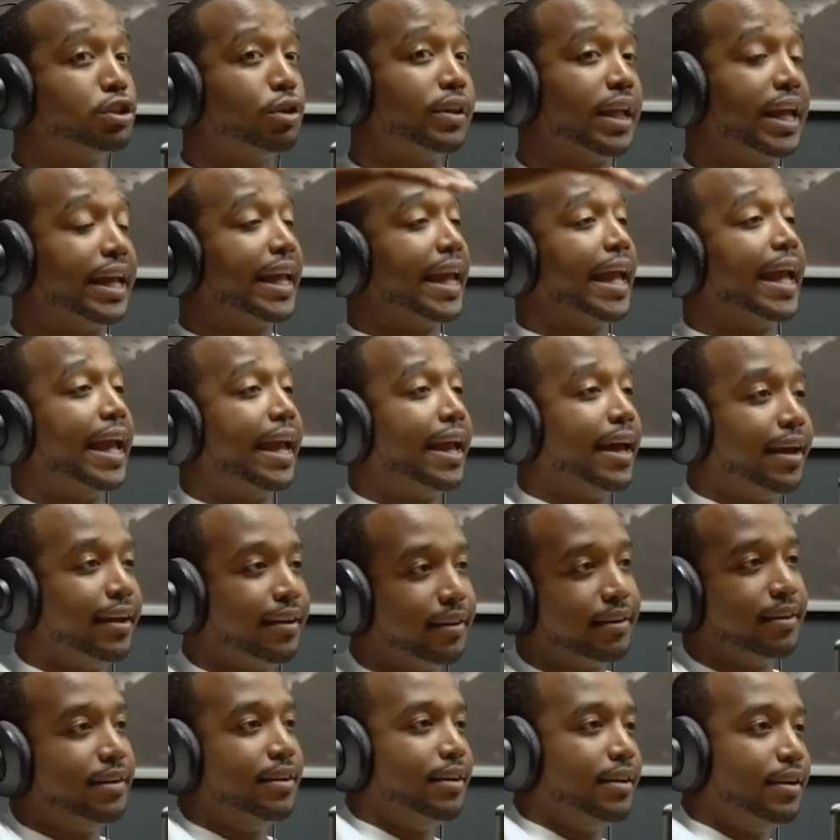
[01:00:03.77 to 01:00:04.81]
so they
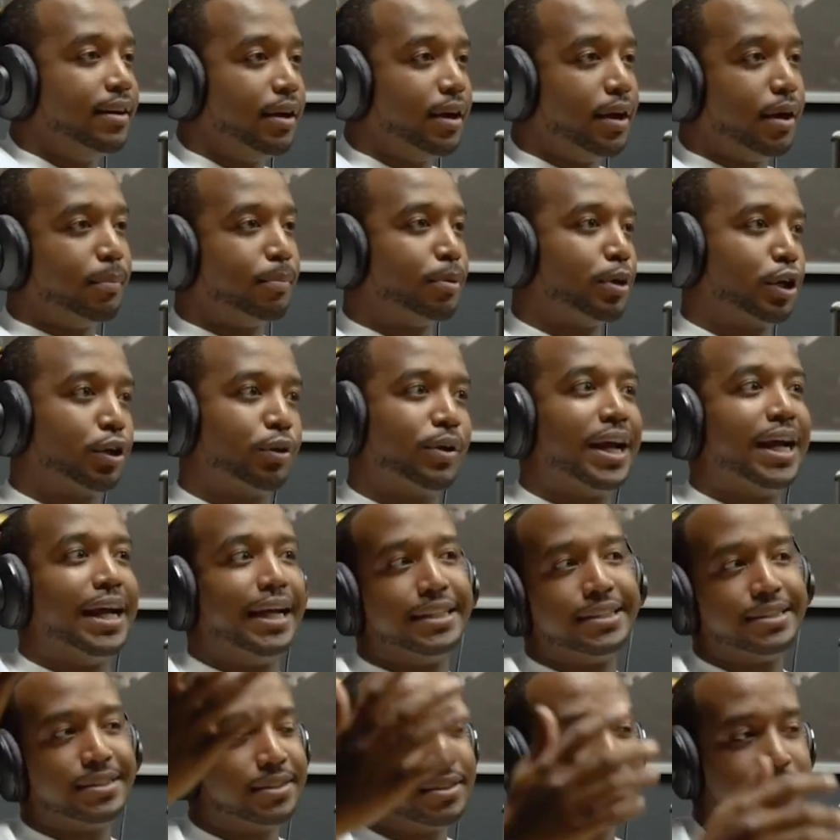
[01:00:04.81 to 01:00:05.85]
can't
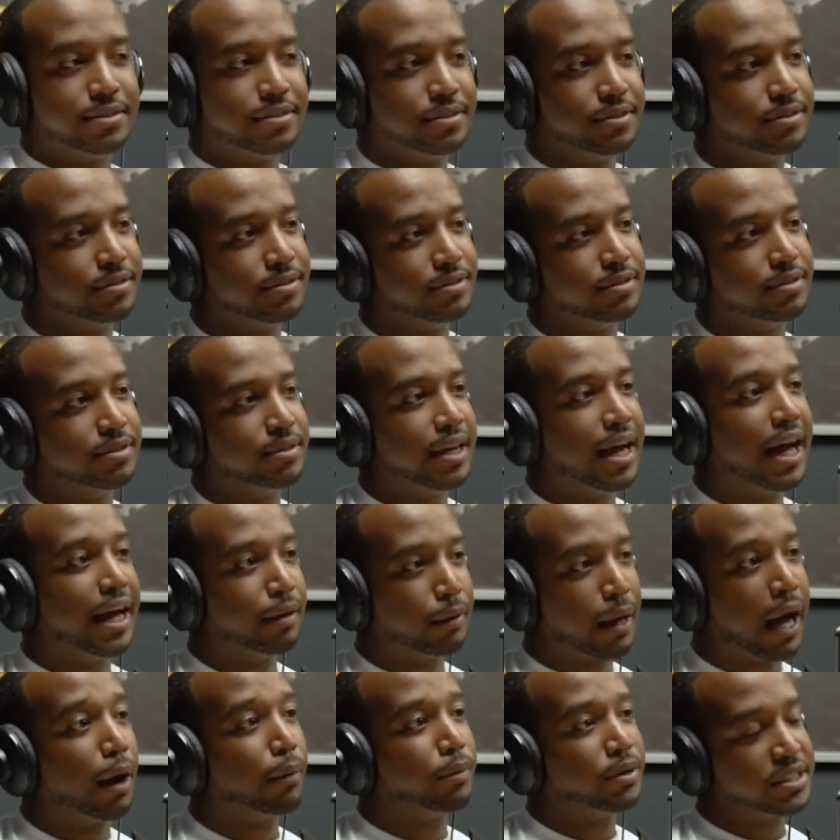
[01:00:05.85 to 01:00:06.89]
progress.
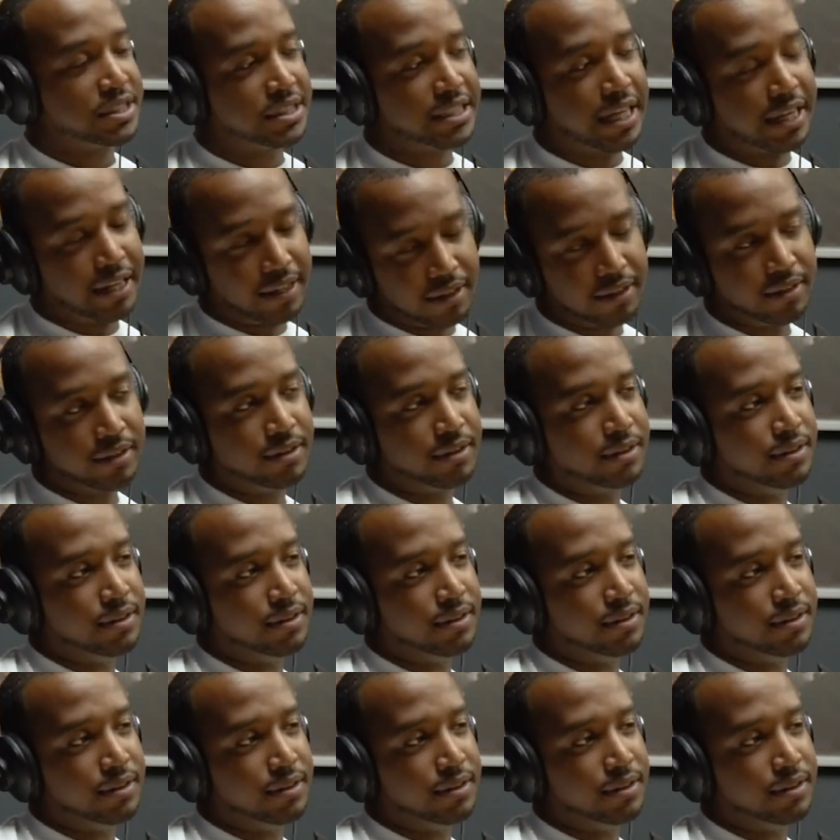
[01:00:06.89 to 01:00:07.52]
I, I would say.